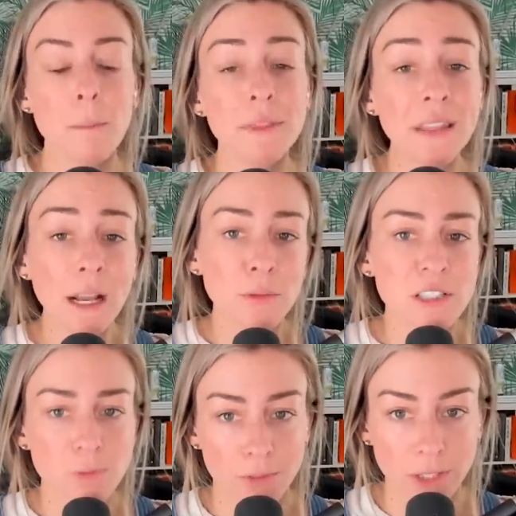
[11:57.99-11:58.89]
But then I was
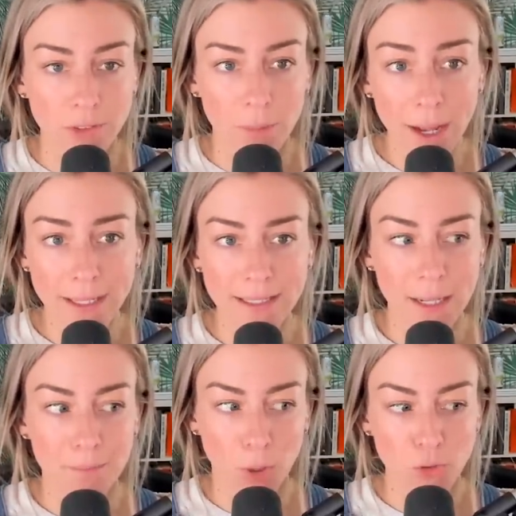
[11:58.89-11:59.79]
swiftly reminded
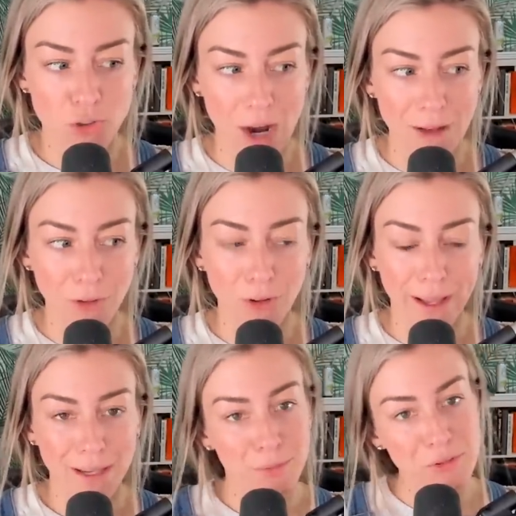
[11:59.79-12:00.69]
that both travel
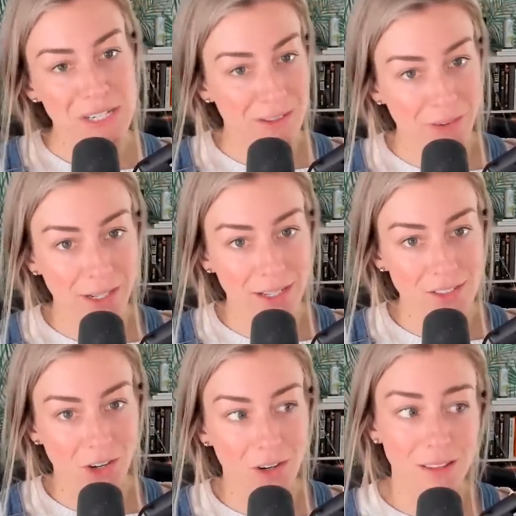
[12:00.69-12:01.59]
and boutique
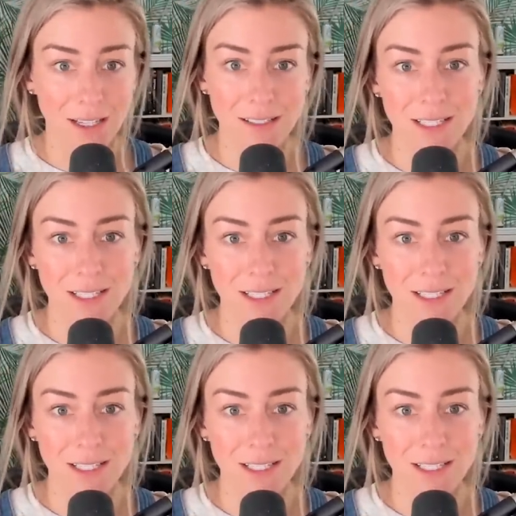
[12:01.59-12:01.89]
fitness are things